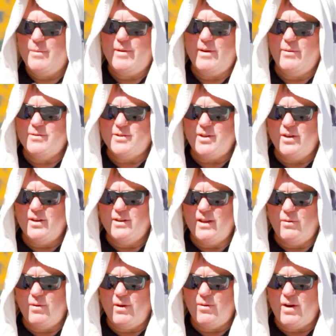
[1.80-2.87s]
mean, it was good
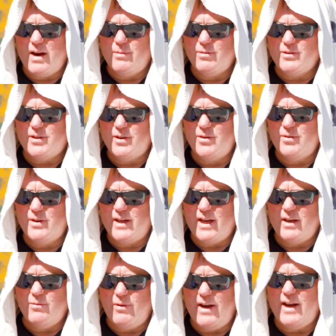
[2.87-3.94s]
that we were able to.
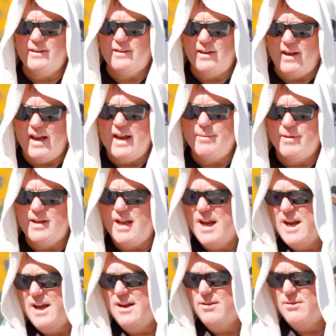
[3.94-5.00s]
Again, we had the game in
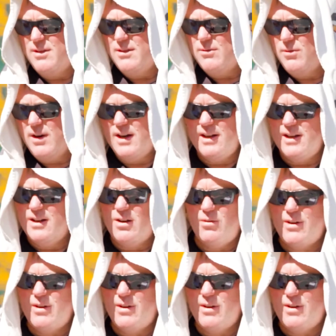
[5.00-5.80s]
hand really you don't